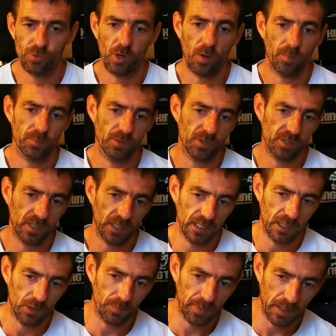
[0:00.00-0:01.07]
drop just a
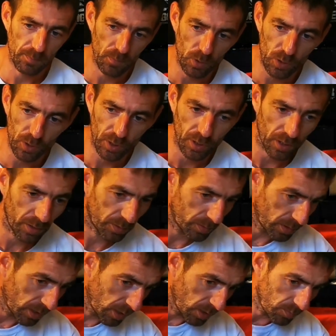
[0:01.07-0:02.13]
little bit more glue,
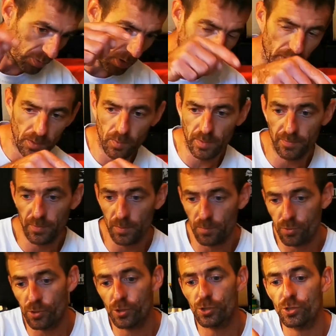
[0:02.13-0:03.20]
probably with the
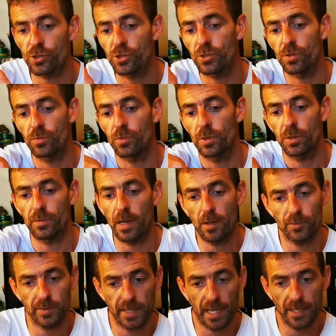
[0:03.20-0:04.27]
brush, just to run
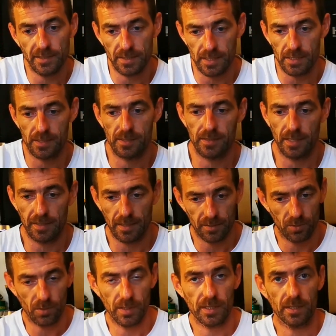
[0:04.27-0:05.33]
around the edges, then I
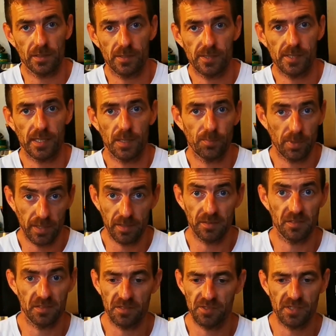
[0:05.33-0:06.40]
know it can seep
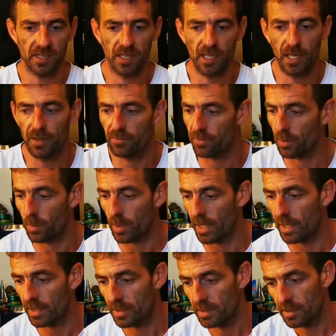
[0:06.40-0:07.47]
in and seal
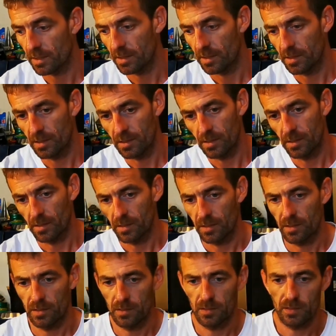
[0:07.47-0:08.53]
everywhere.
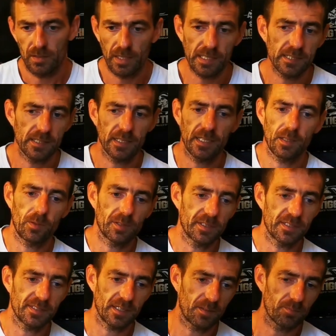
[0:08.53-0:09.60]
Last thing I
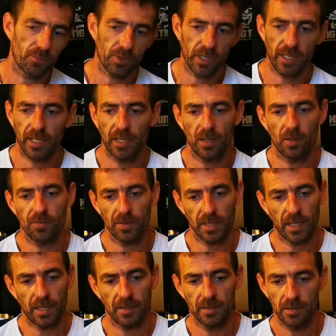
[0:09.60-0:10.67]
want is them breaking off
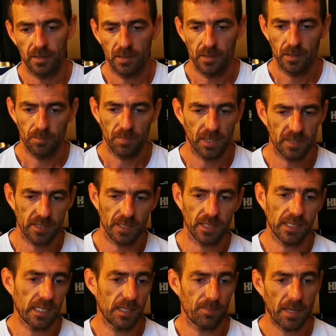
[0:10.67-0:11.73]
again. Basically
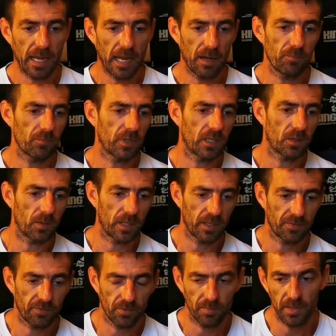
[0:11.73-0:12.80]
keep Henry away
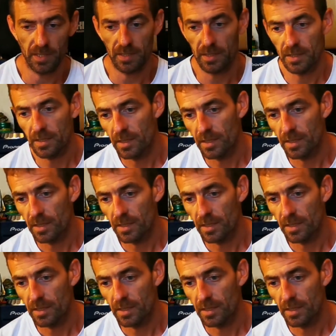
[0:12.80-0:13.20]
from it.